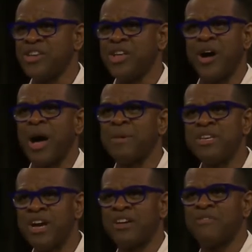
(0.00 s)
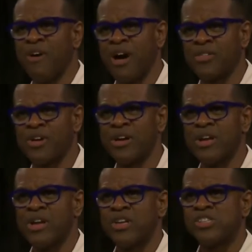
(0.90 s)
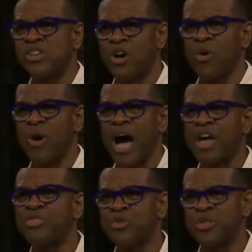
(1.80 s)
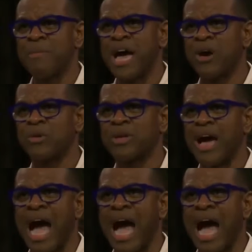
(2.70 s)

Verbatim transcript: You know, I'm a young father, so I threw them out.